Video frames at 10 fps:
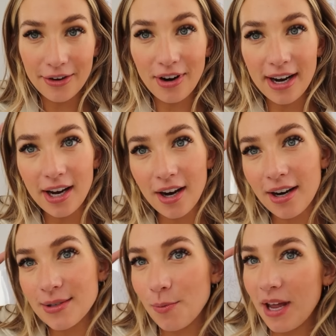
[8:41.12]
And right here
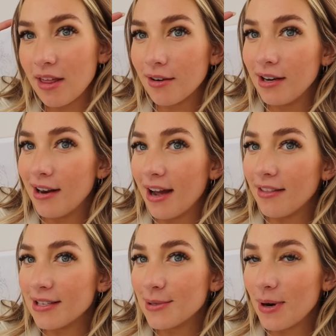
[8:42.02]
is week
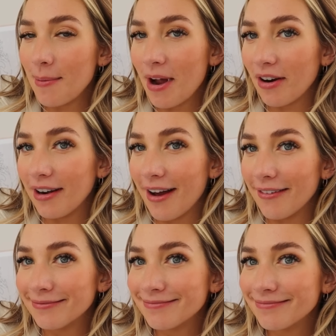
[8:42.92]
39. This is where I'm at right now.